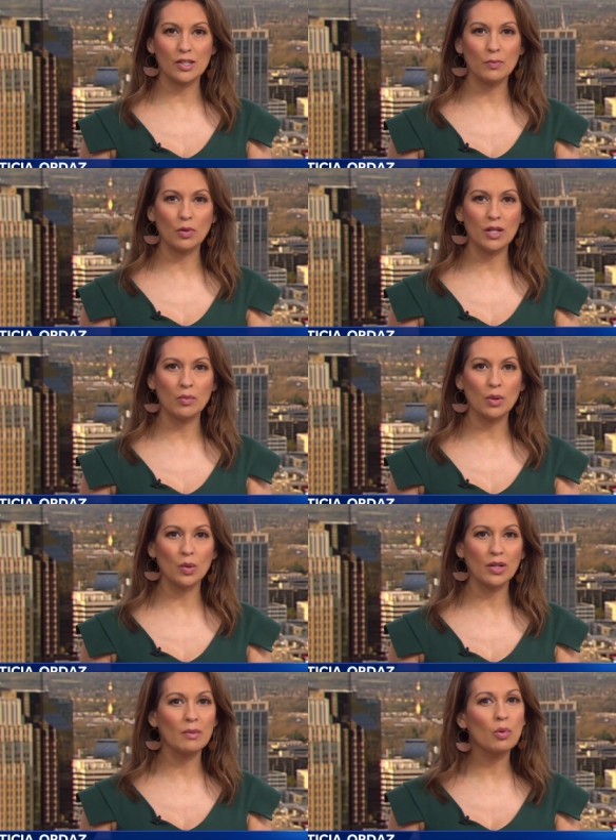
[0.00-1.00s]
morning, we're
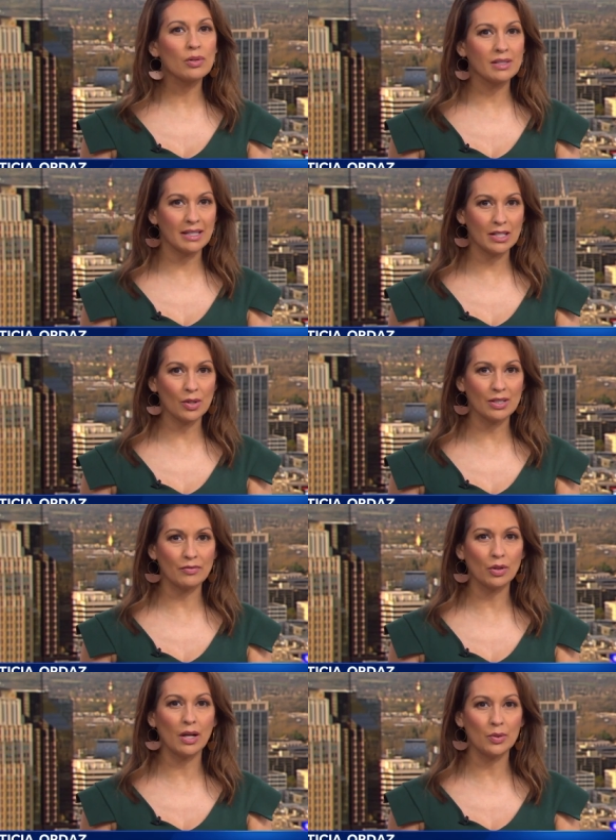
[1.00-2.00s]
learning more details
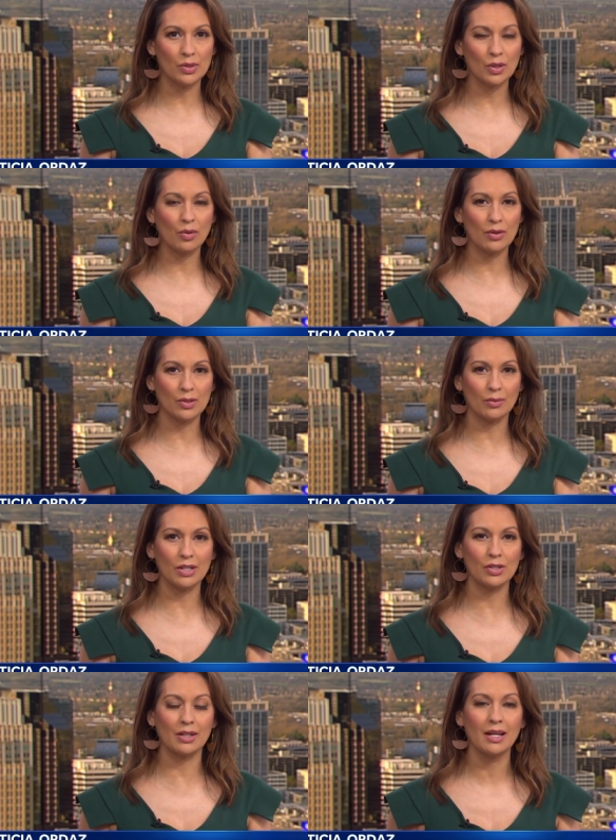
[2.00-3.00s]
after hundreds across the
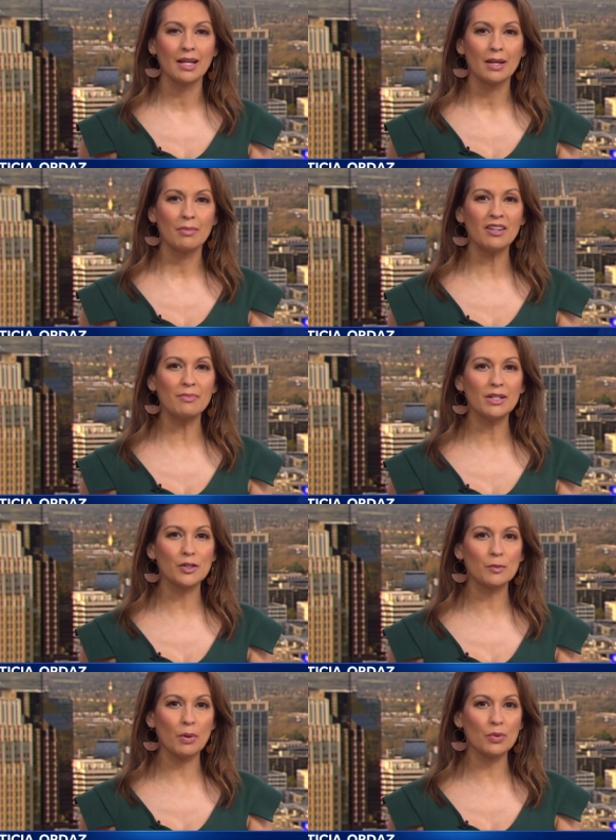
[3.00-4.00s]
region may have been
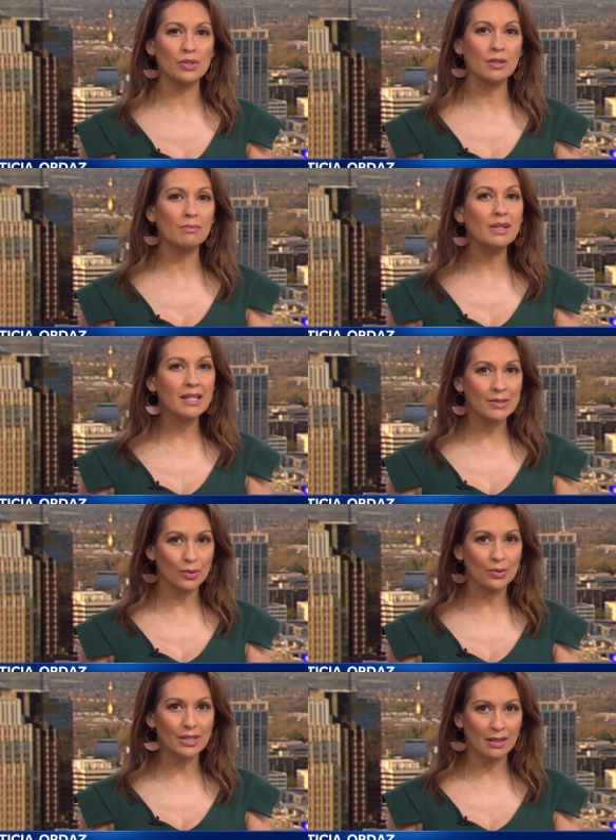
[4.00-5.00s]
exposed to
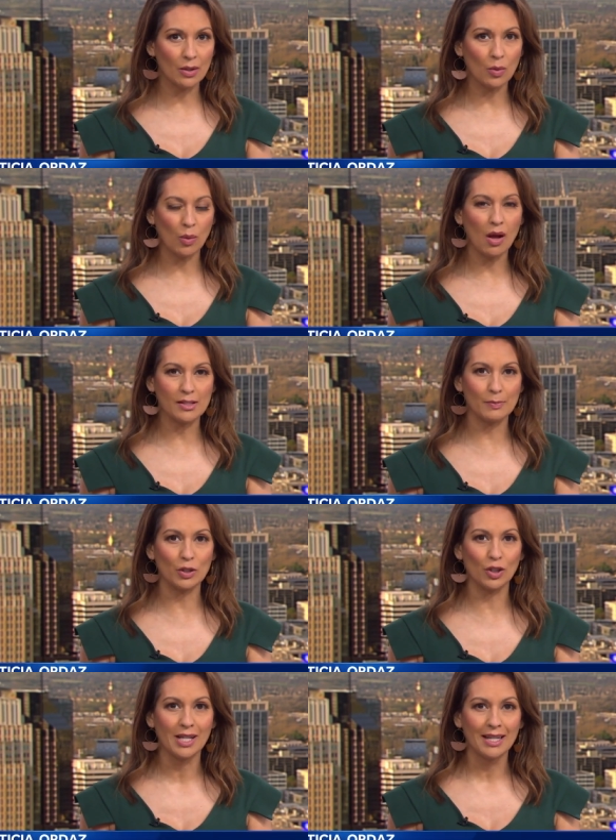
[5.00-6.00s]
measles at a local
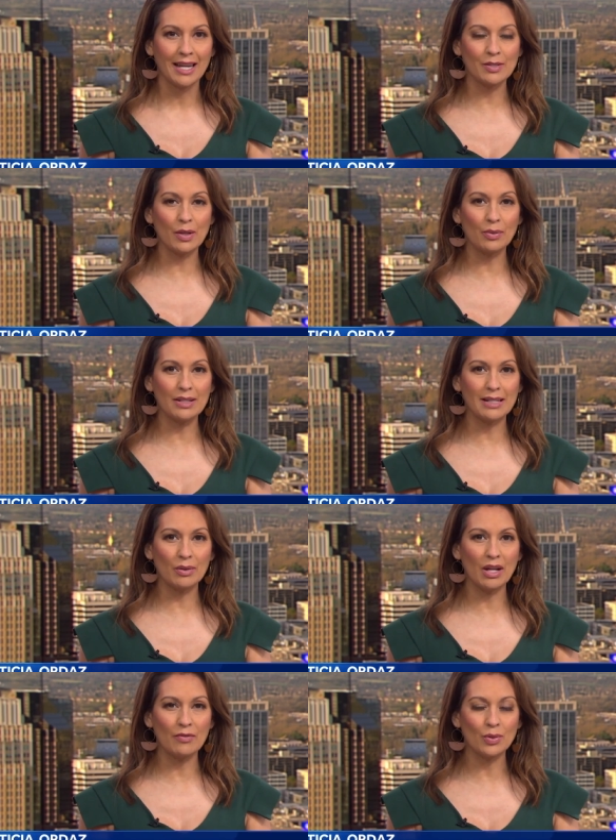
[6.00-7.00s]
hospital. KSB3's
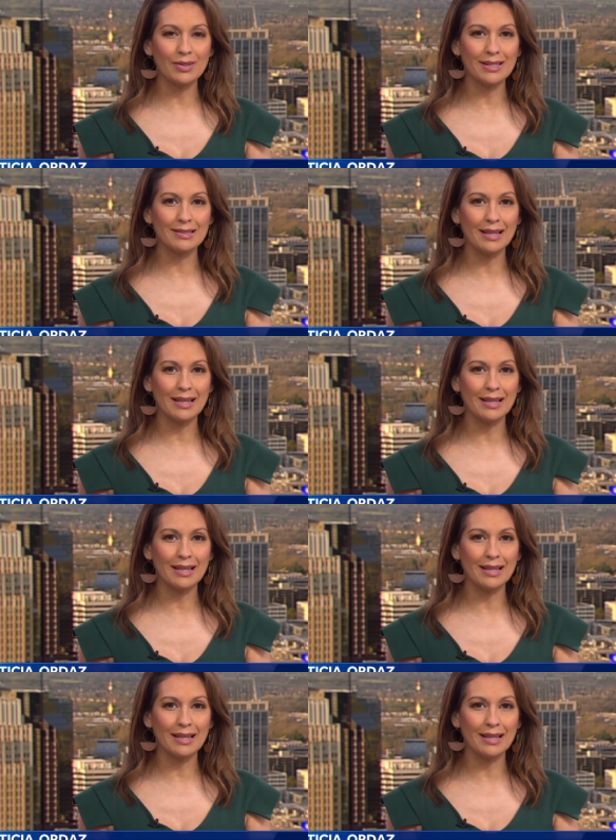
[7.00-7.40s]
Erin Heft joins us